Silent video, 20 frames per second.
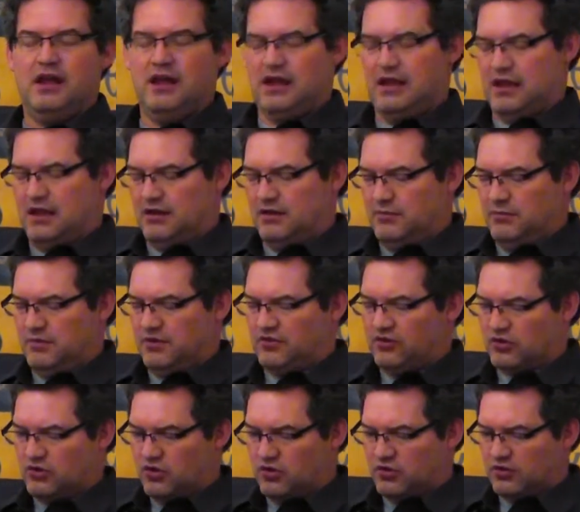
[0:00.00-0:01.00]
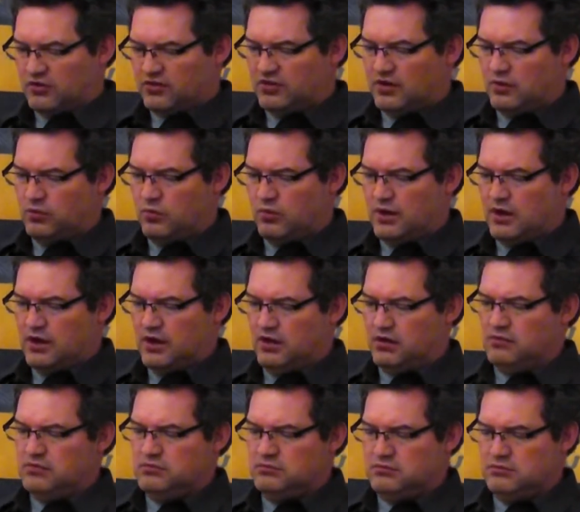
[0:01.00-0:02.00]
And Mr. Kokel said,
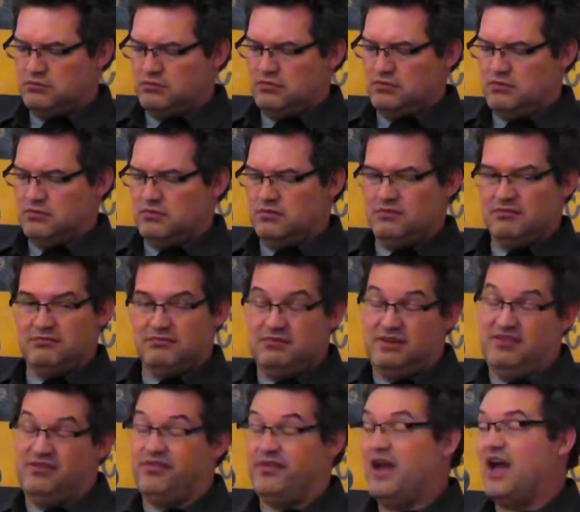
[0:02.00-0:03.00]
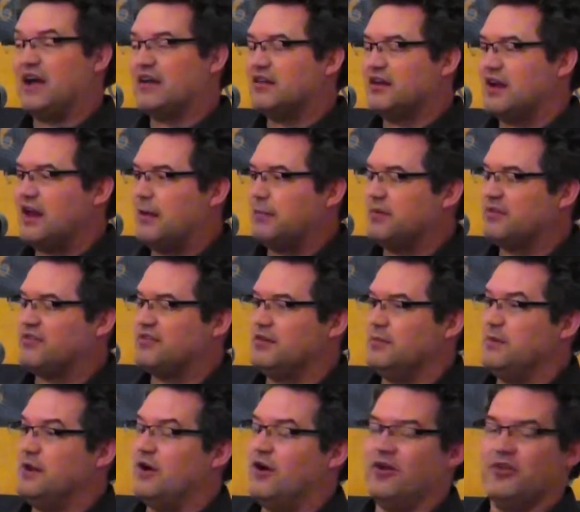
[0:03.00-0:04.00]
well, in fact, it happens to
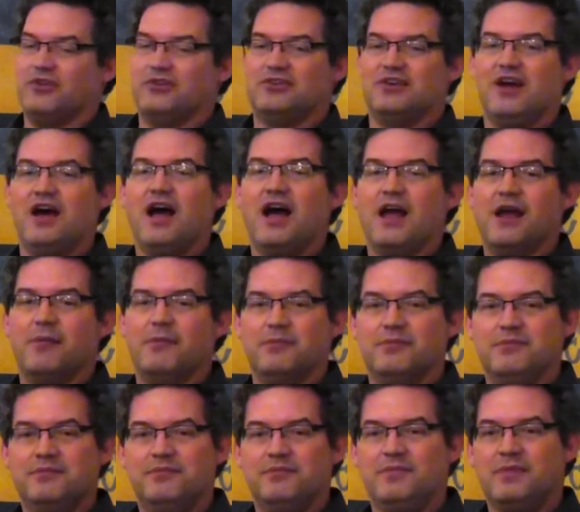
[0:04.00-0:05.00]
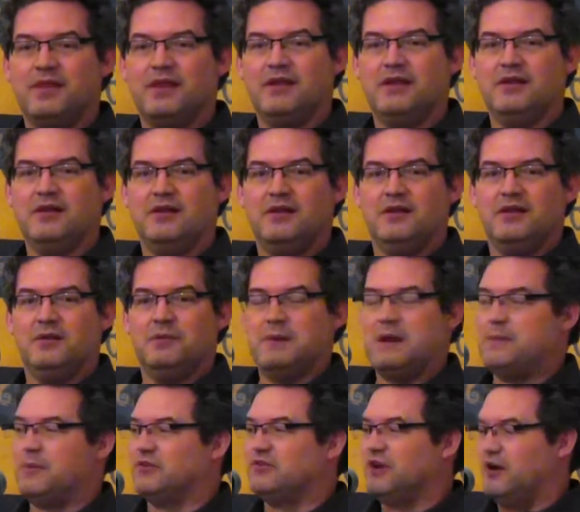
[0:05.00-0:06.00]
me all the time.
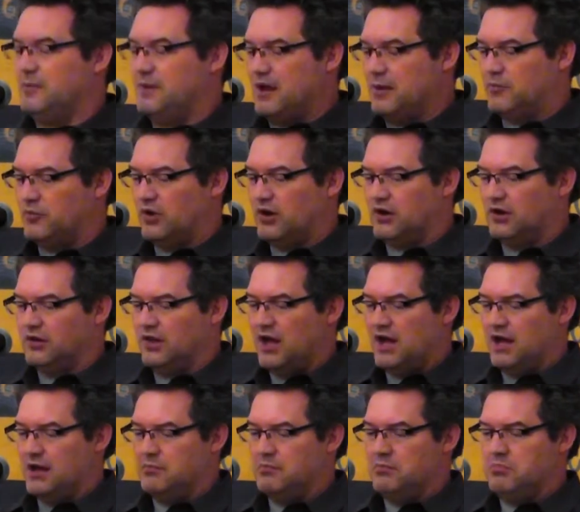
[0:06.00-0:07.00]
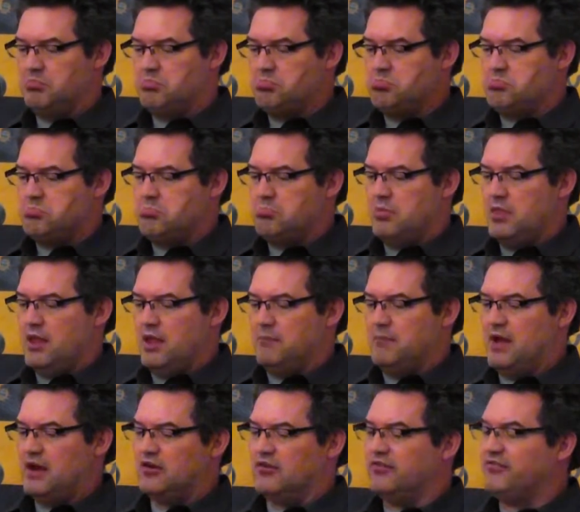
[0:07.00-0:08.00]
People tell me I'm wrong a lot.
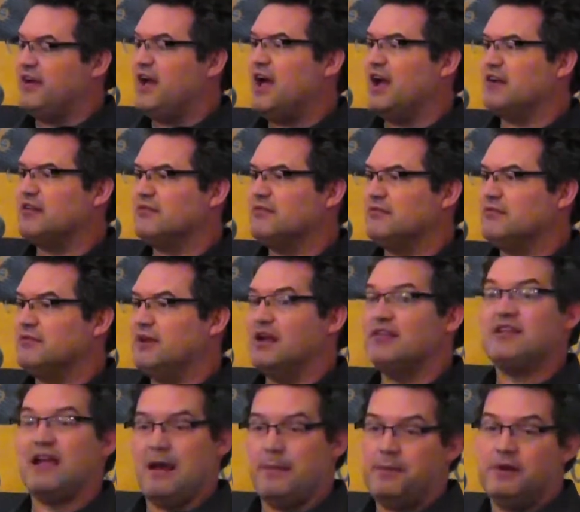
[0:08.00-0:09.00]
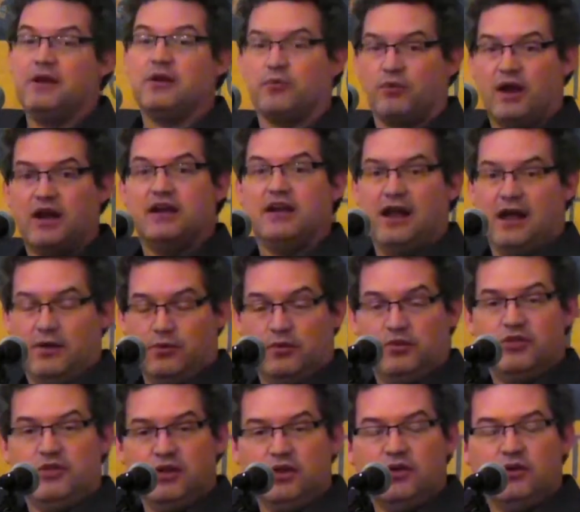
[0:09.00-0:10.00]
Matter of fact, it's happening right now
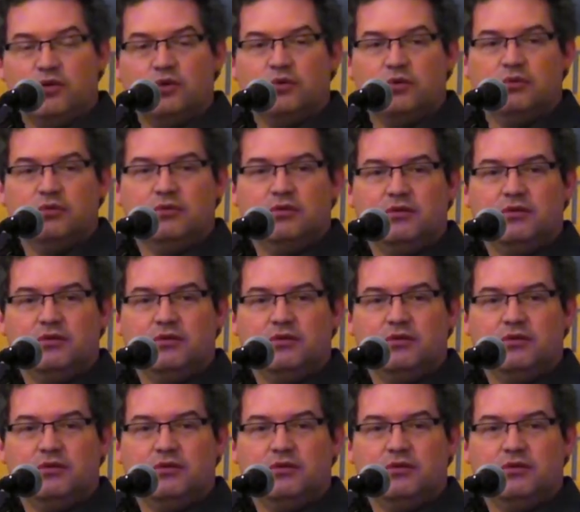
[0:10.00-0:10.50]
with you.